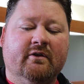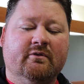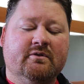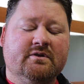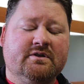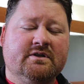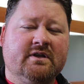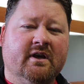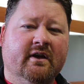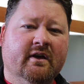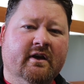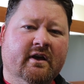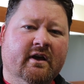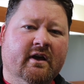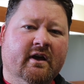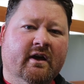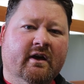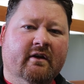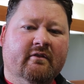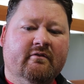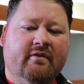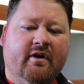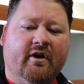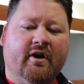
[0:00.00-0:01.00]
It was
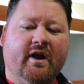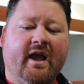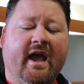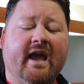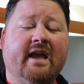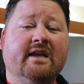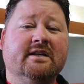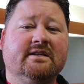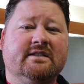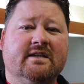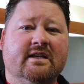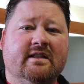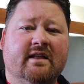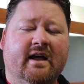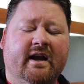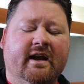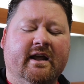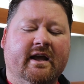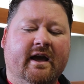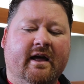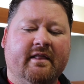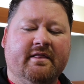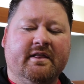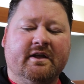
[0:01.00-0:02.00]
very hasty that
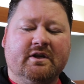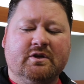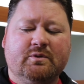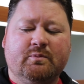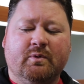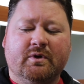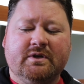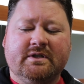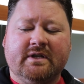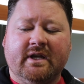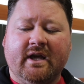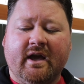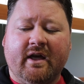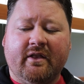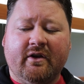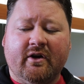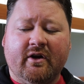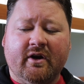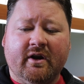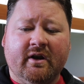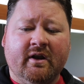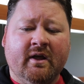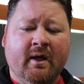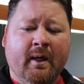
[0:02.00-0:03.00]
he got things put
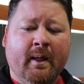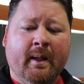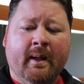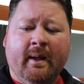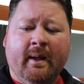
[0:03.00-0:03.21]
together. And